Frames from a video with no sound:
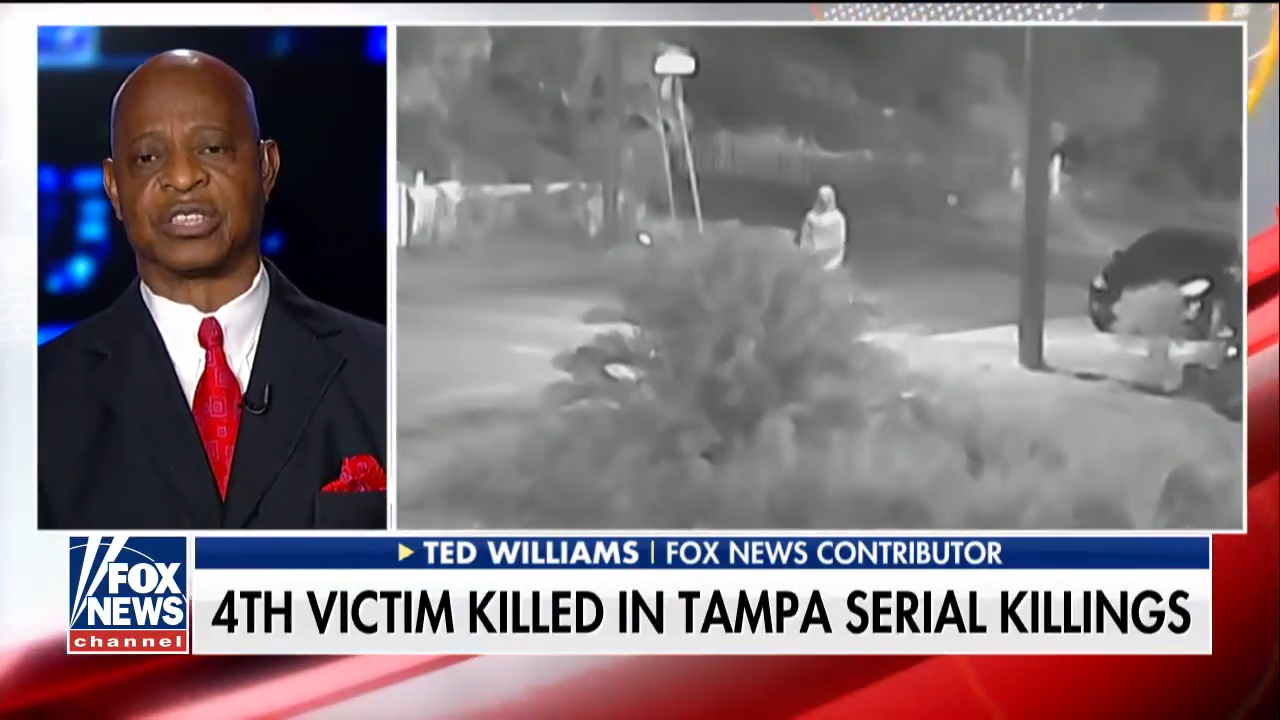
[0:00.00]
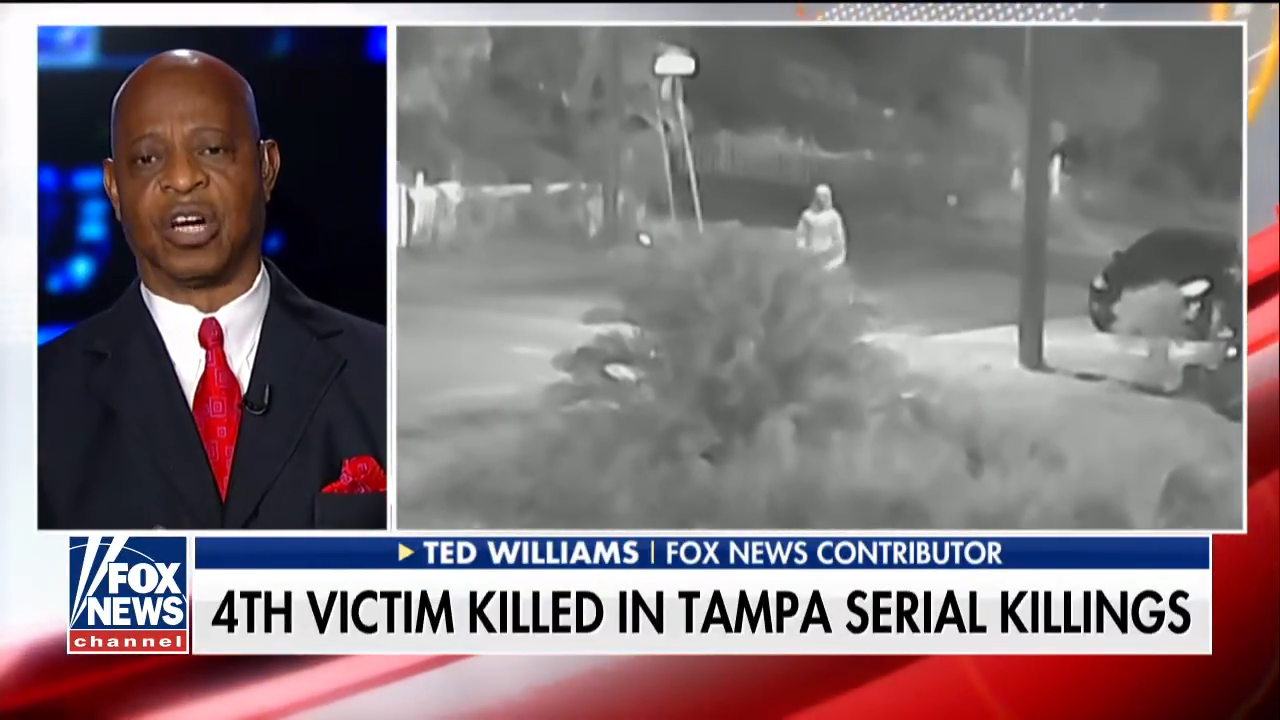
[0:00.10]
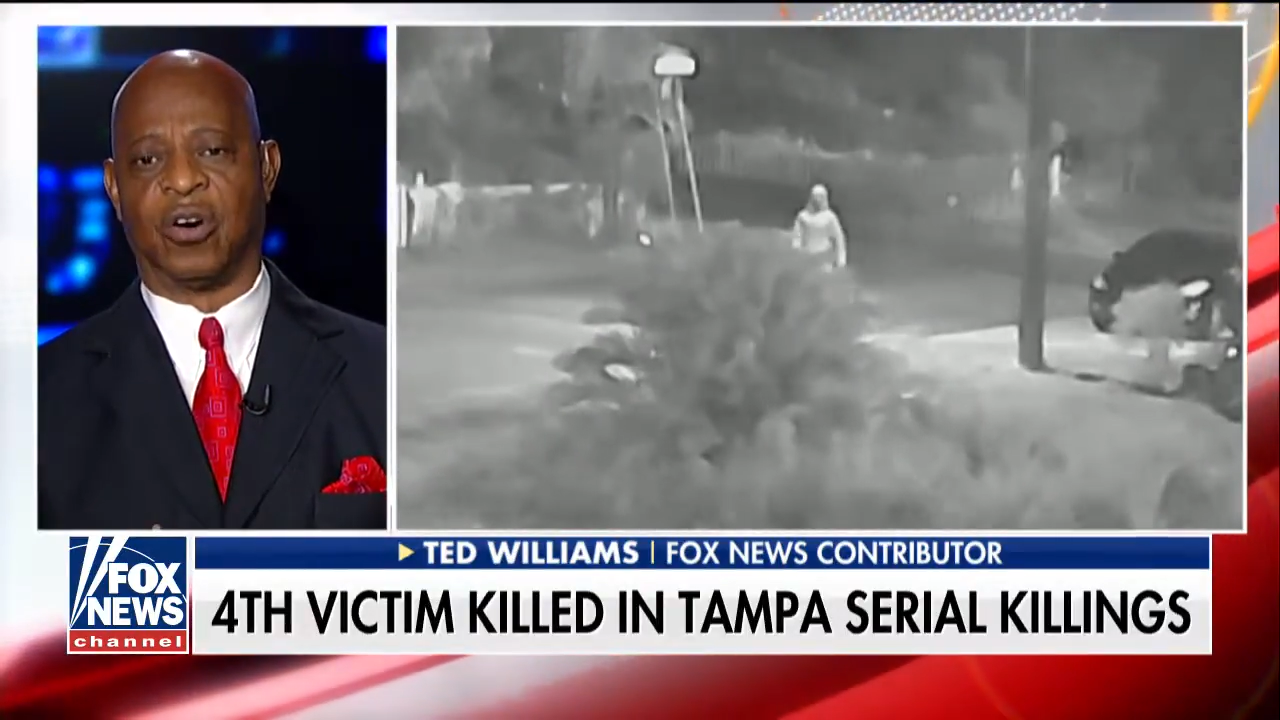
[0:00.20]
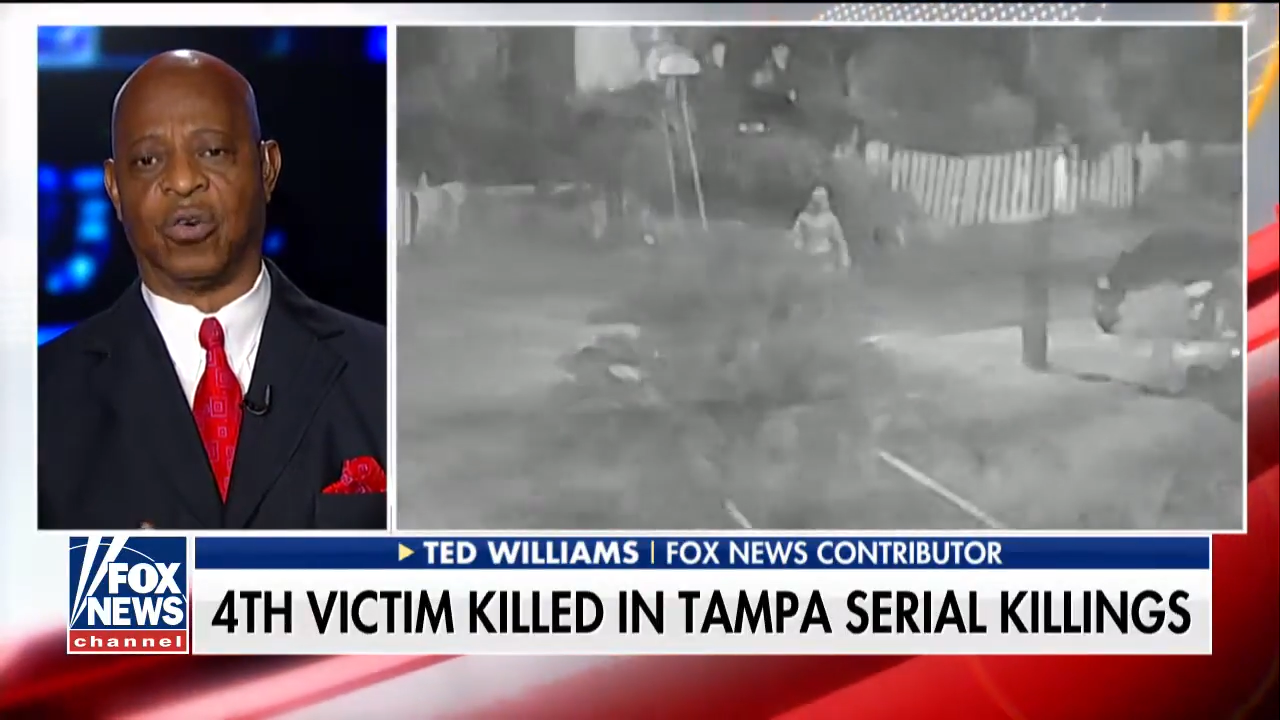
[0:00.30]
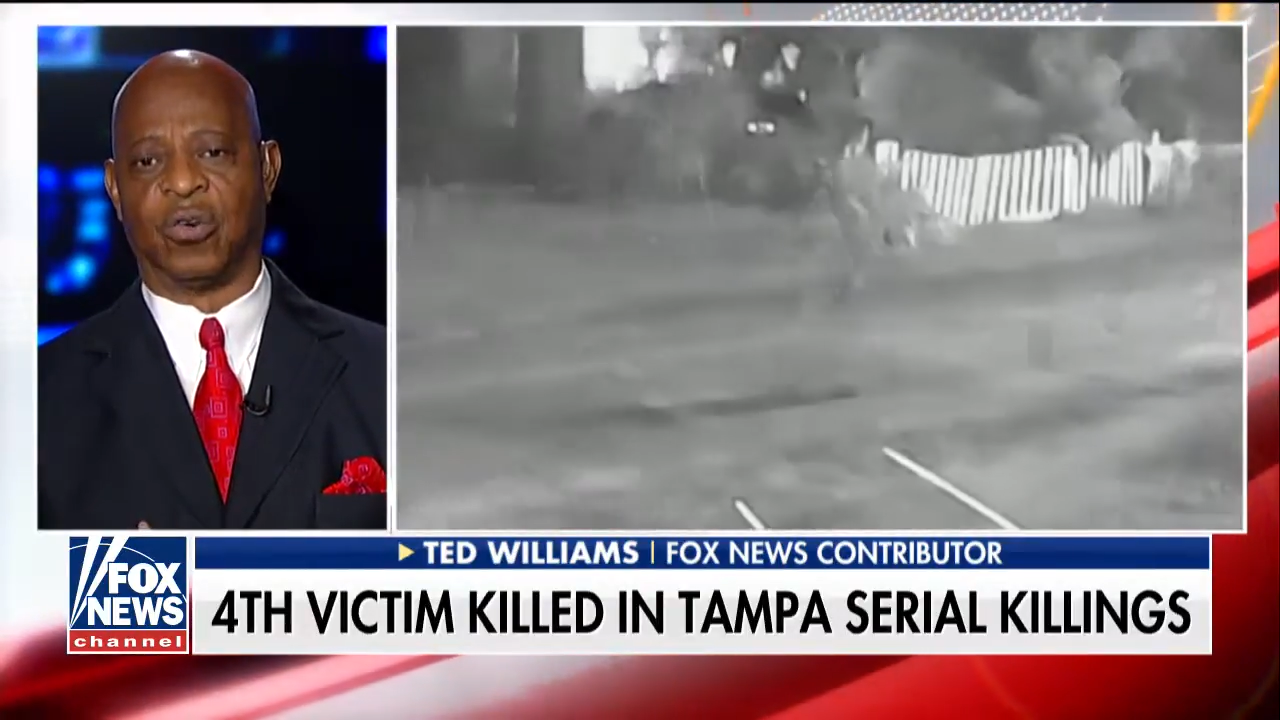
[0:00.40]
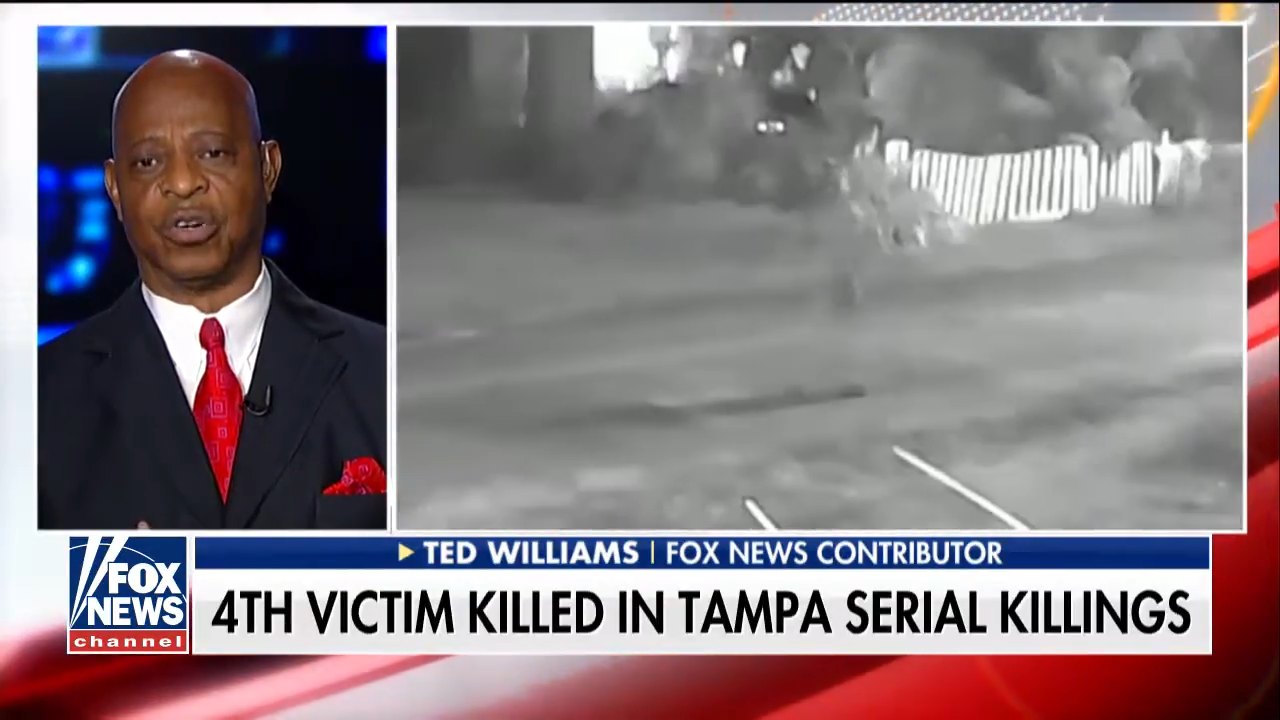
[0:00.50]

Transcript: So